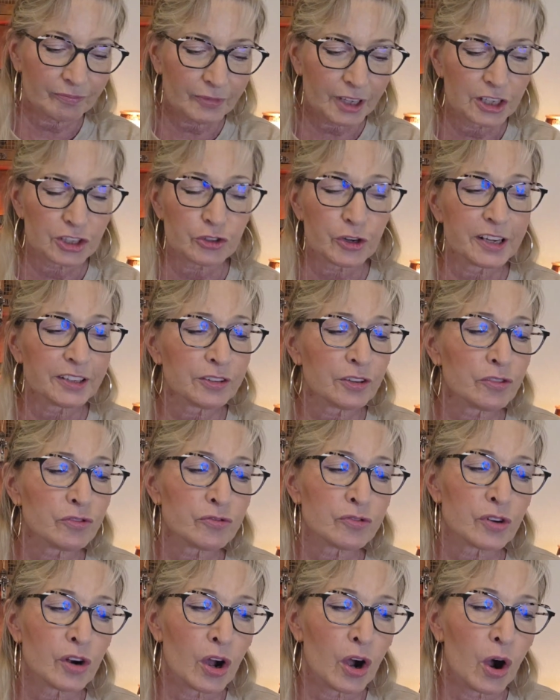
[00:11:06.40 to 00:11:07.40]
Strength and
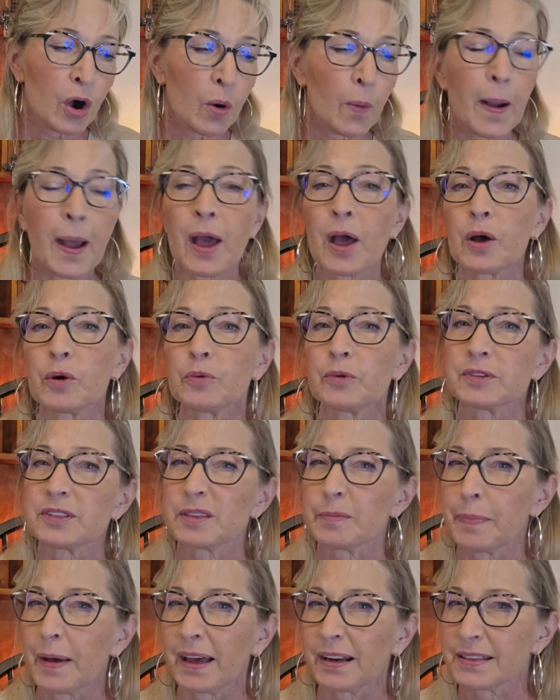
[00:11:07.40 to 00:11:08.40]
throw was
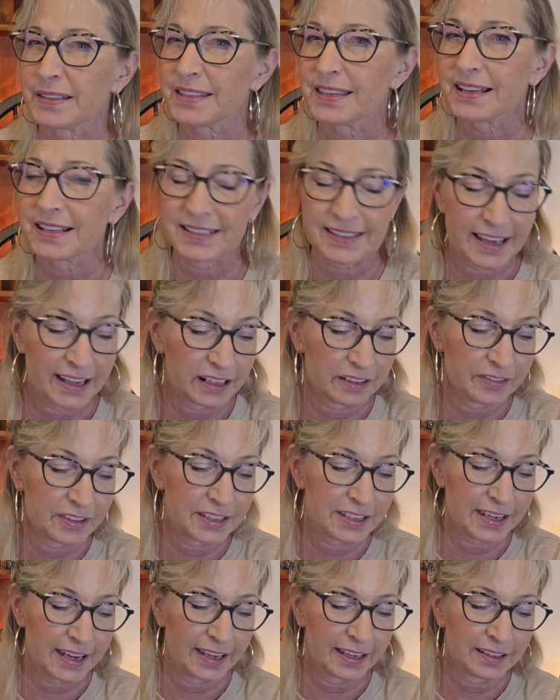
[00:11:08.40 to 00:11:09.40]
about a 6 out of a
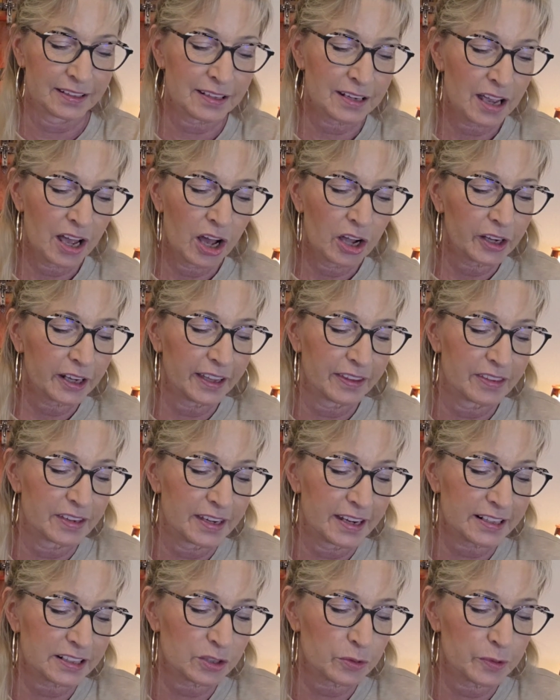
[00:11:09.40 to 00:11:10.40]
10. Okay, the
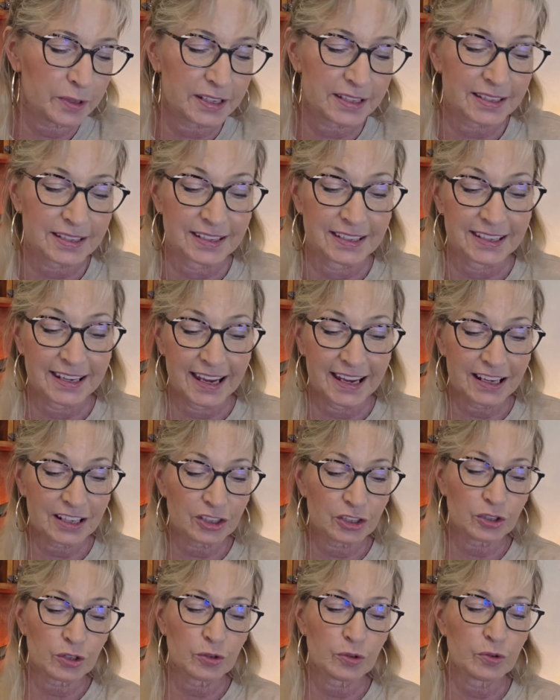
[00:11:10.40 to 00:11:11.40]
next one is day
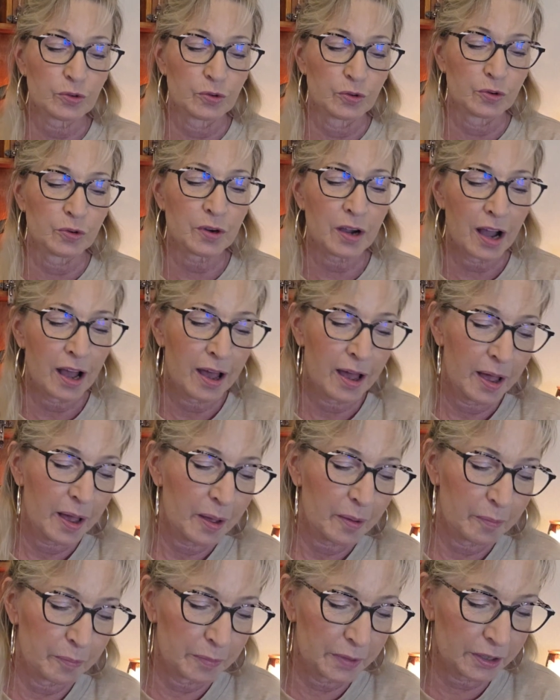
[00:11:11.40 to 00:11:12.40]
2,
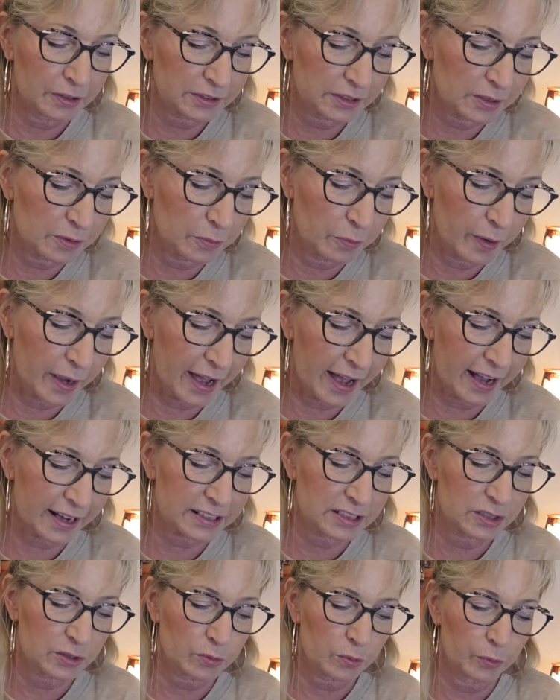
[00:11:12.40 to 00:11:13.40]
melt a
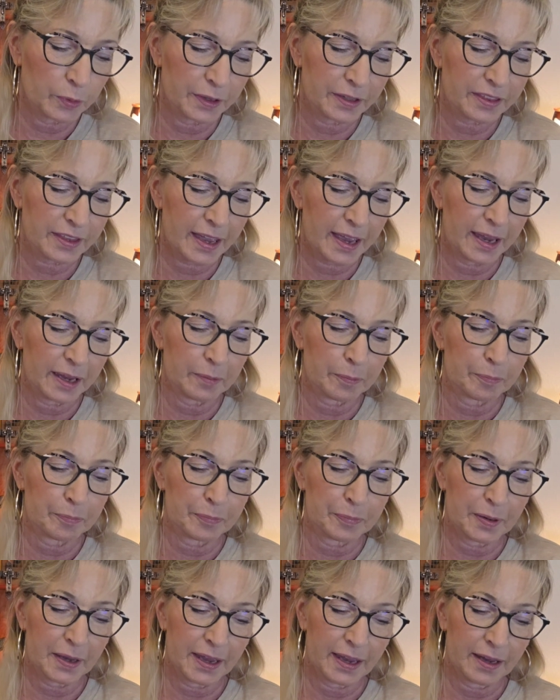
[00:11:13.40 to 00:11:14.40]
wax with
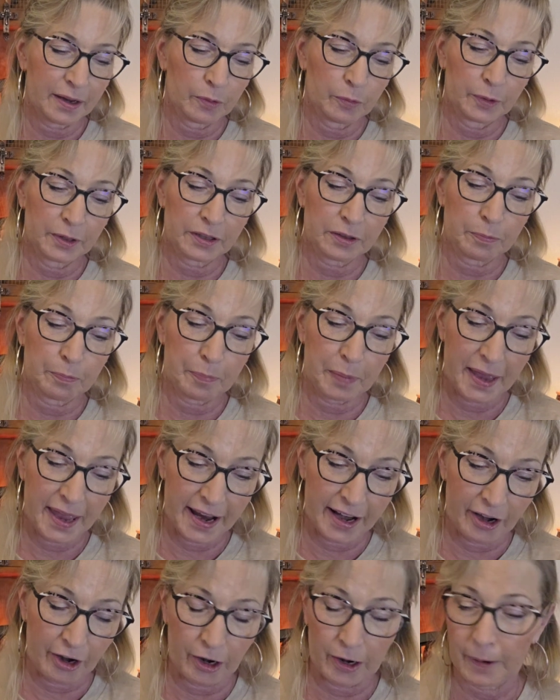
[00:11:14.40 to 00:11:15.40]

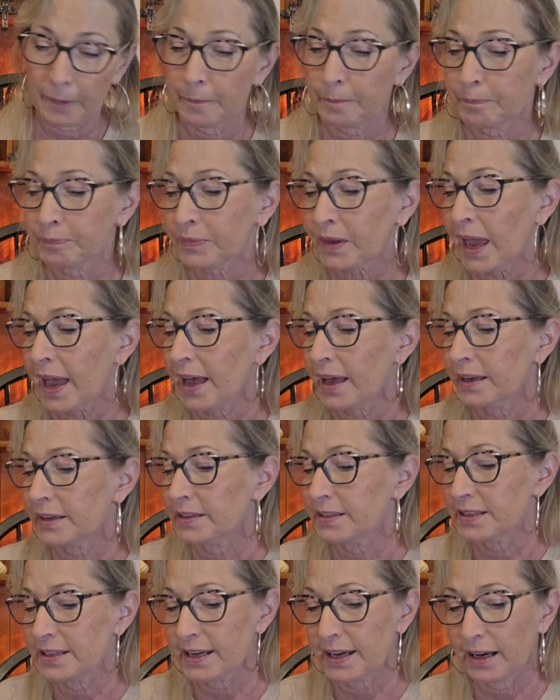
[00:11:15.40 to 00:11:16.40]
pear.
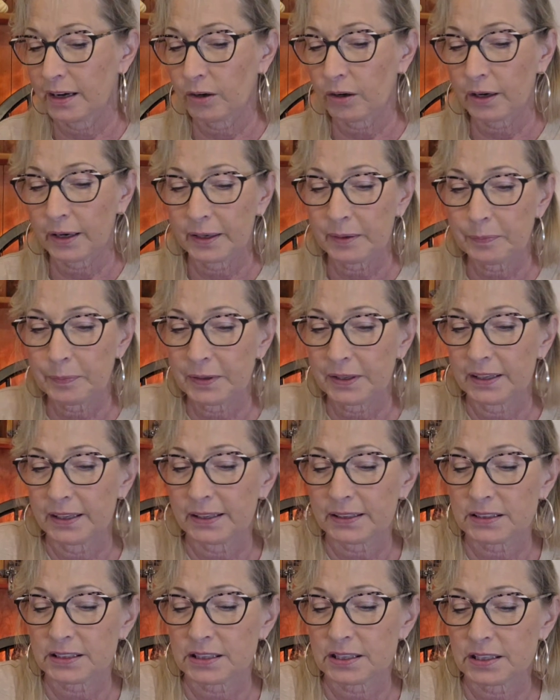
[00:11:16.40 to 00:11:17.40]
Now I
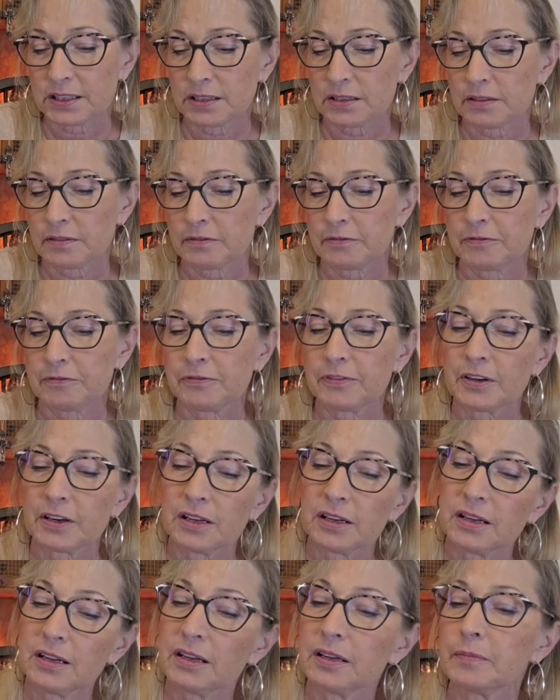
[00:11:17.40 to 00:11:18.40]
picked
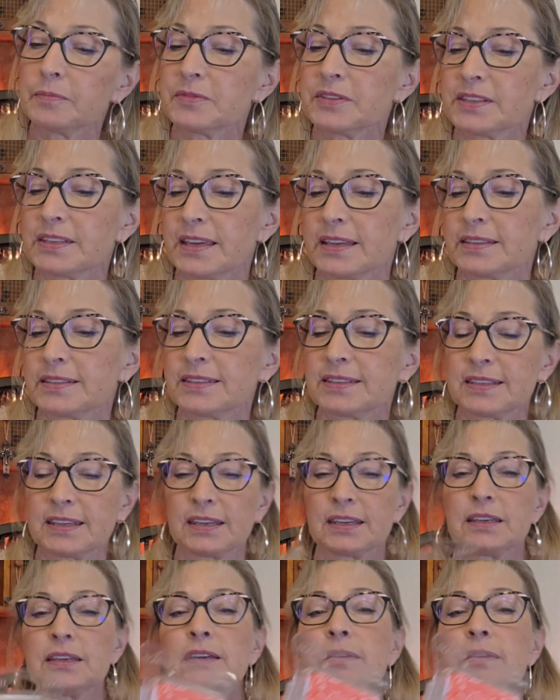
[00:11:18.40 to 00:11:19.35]
from Scentsy